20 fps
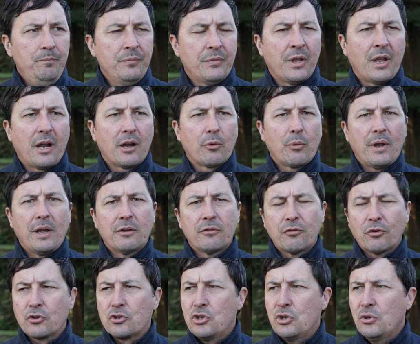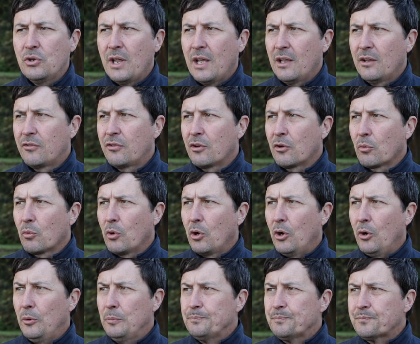I ran for two days in a
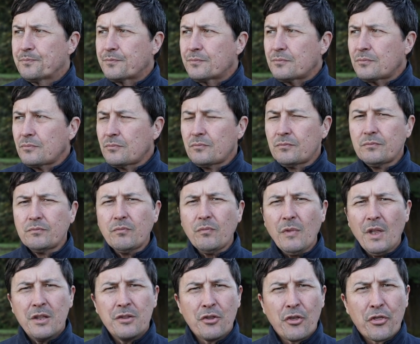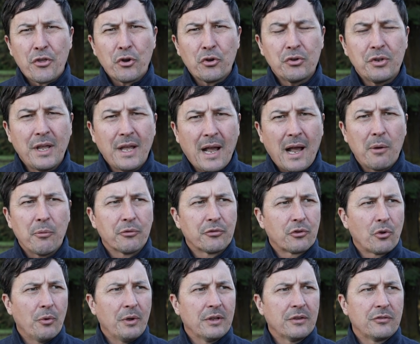row and the third day I was
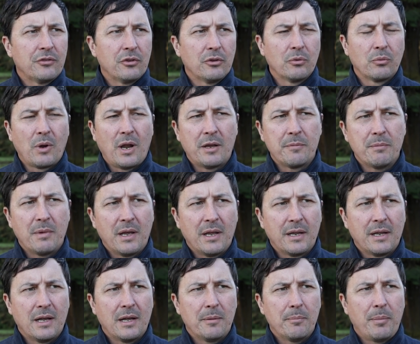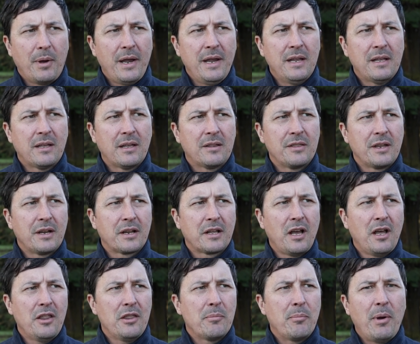going to ride my uh, bike and then I
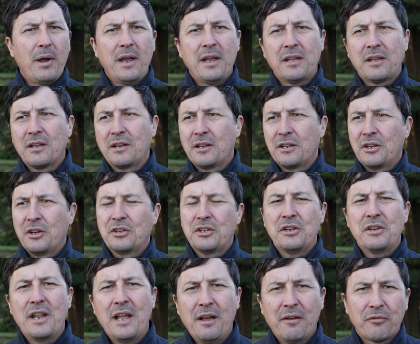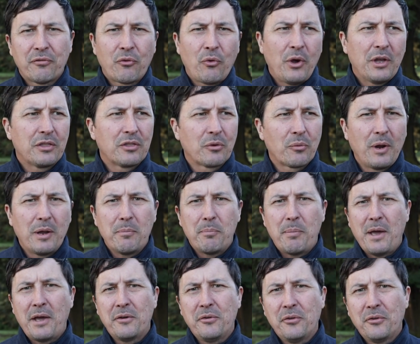got on the bike and you know didn't have quite the right
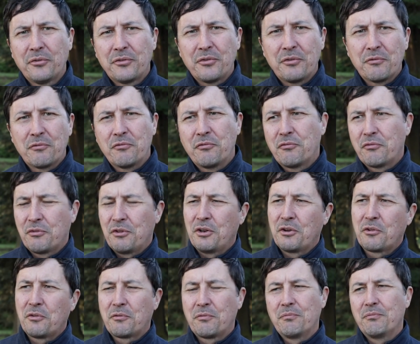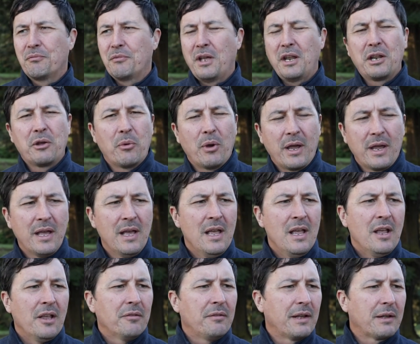pedals and you know anyway
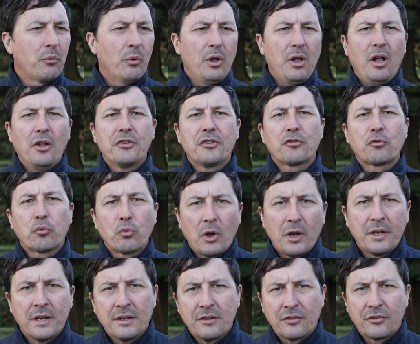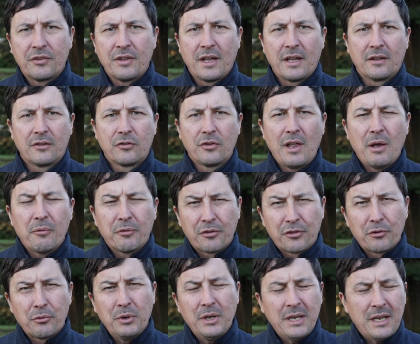I'm like well I'll just run instead so that was
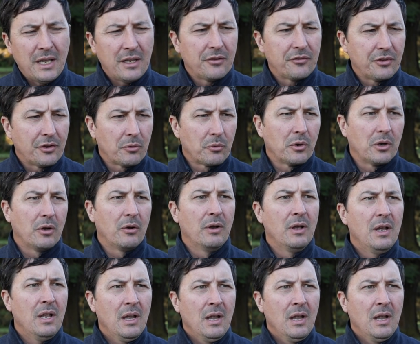three days in a row